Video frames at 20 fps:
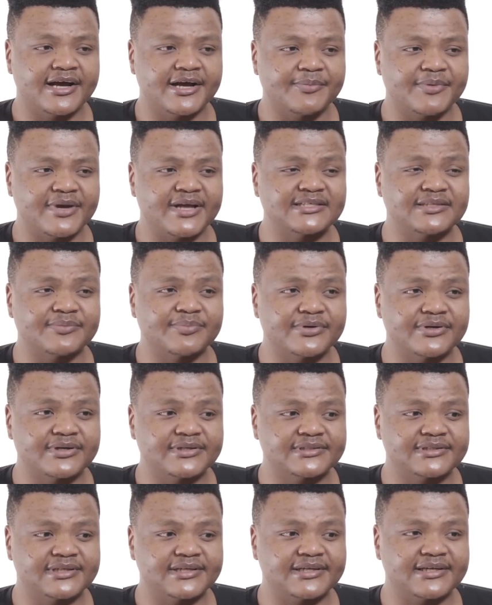as a
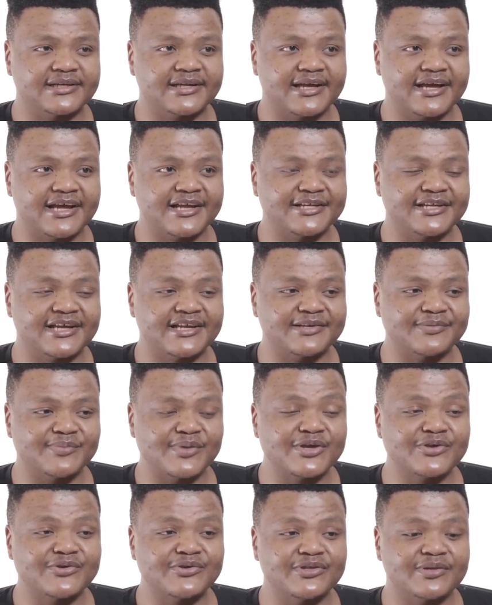person, and
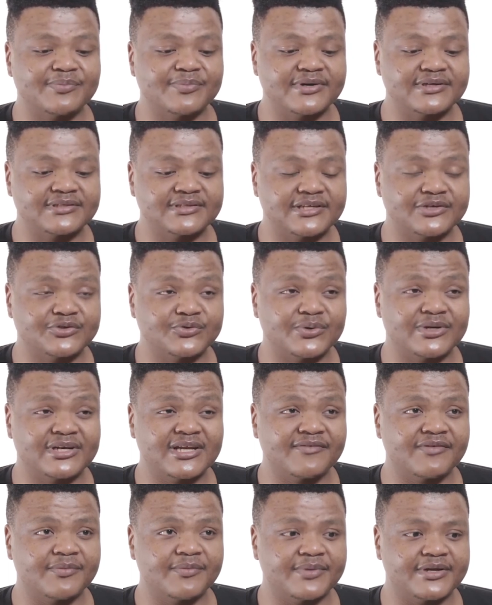make you the person that you were
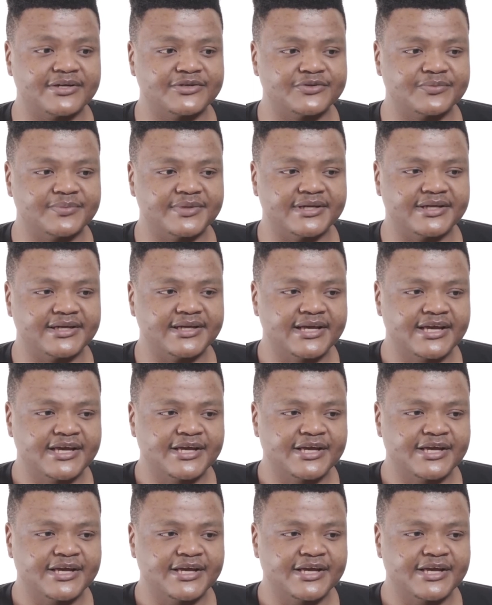never meant to be.